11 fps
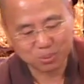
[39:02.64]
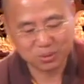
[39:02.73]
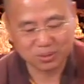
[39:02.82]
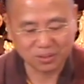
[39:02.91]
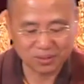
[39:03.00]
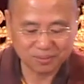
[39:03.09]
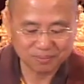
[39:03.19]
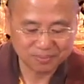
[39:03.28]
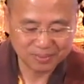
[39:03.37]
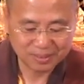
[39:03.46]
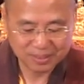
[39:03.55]
Buddhas.
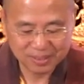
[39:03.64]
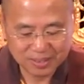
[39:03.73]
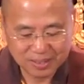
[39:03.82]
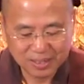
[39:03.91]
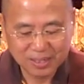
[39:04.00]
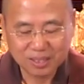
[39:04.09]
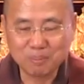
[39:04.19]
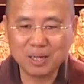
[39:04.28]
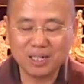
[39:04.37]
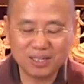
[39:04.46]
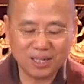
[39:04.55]
The
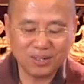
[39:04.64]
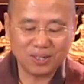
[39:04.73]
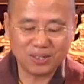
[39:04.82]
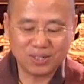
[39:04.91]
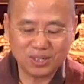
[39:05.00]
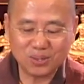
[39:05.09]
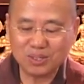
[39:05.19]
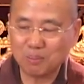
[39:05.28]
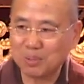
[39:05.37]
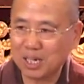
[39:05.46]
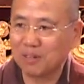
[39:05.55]
meditator is still in
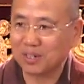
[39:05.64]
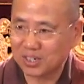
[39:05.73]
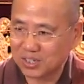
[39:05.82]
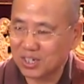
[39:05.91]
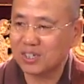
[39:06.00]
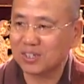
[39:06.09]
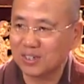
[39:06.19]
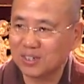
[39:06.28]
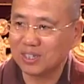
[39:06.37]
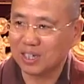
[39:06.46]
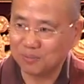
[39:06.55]
the plane of
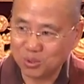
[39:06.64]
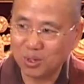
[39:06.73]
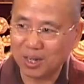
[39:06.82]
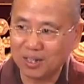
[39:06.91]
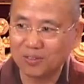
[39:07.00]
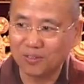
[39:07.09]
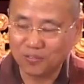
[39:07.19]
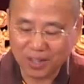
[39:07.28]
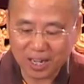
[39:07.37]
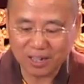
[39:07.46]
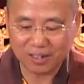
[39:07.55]
existence if you are in the
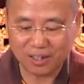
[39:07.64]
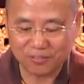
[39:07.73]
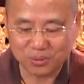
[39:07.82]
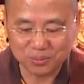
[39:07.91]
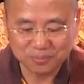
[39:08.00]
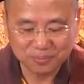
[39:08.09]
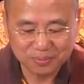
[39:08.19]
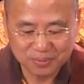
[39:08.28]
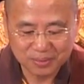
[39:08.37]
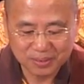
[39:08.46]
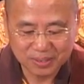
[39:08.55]
8th level.
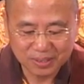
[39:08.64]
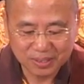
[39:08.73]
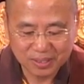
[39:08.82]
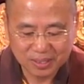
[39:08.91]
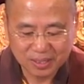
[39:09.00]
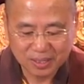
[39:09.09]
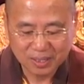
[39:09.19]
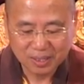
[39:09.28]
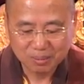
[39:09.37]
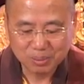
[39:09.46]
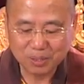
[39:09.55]

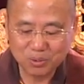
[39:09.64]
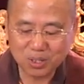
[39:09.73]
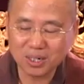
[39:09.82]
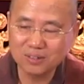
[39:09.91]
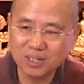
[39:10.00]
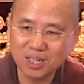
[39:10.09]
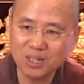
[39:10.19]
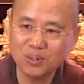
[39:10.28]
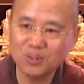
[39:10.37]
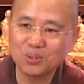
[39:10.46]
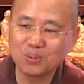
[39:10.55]
But if you
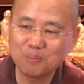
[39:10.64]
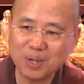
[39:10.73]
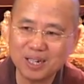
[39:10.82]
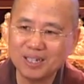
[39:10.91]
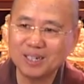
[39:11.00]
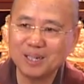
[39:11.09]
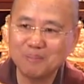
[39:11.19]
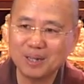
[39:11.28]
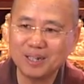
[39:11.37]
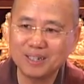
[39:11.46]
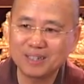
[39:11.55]
continue to meditate and
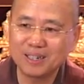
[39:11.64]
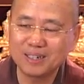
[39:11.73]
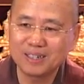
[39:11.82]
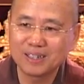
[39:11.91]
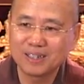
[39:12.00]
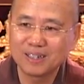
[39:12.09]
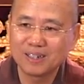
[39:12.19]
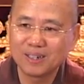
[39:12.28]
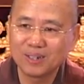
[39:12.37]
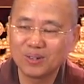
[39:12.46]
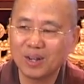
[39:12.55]
meditate,
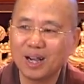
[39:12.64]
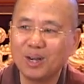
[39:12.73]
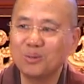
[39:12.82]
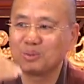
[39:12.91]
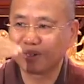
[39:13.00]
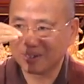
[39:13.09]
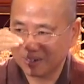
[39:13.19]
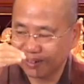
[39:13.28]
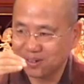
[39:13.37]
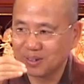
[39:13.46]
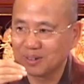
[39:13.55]
you're out
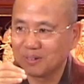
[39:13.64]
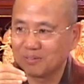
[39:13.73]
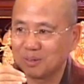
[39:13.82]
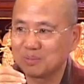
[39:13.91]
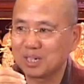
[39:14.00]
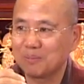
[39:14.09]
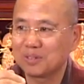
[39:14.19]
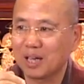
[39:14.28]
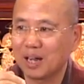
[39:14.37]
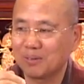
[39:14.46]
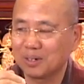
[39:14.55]
from
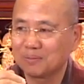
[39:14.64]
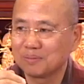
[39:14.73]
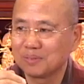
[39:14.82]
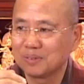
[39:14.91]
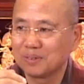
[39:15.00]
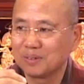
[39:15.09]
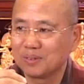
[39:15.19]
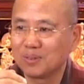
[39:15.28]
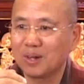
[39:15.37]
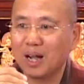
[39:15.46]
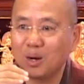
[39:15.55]
samsara.
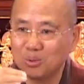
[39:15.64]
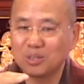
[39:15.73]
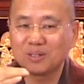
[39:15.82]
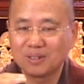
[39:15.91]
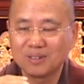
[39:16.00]
You're out